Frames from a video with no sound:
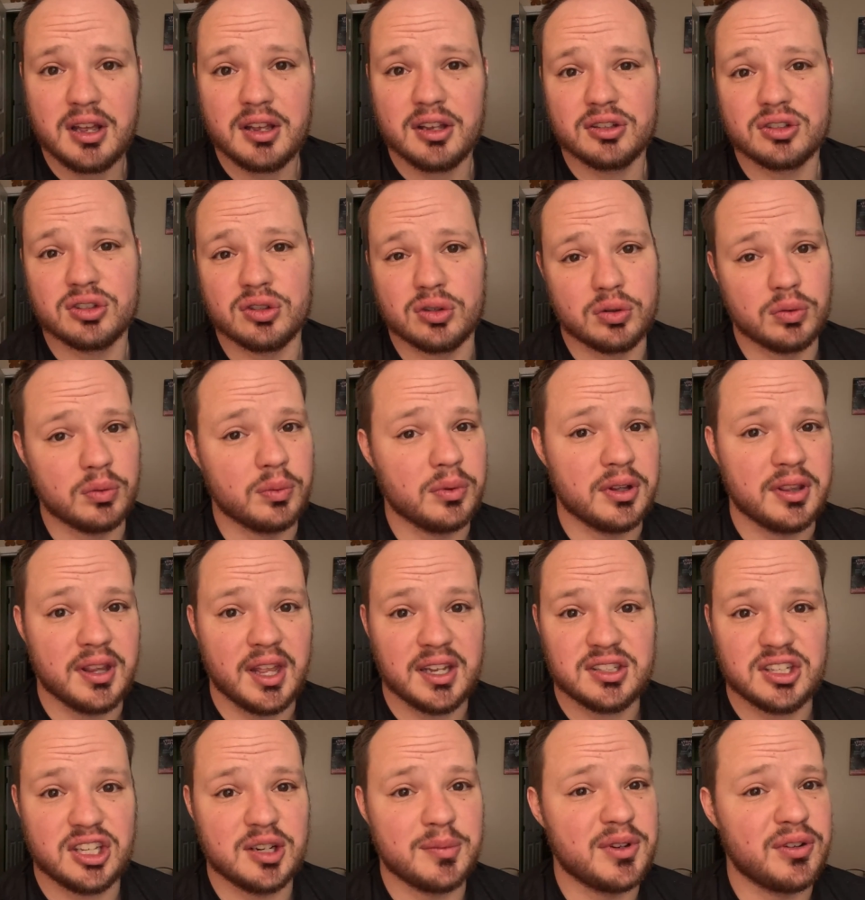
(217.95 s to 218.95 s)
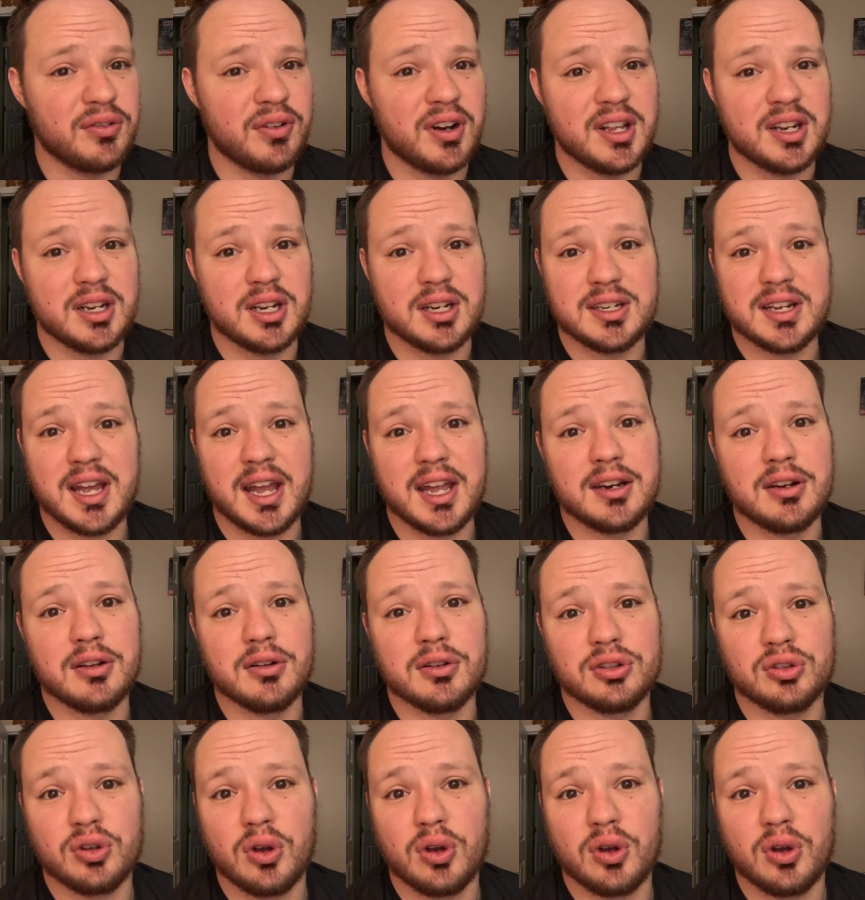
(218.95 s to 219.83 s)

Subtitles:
so that's going to be ready to dyno.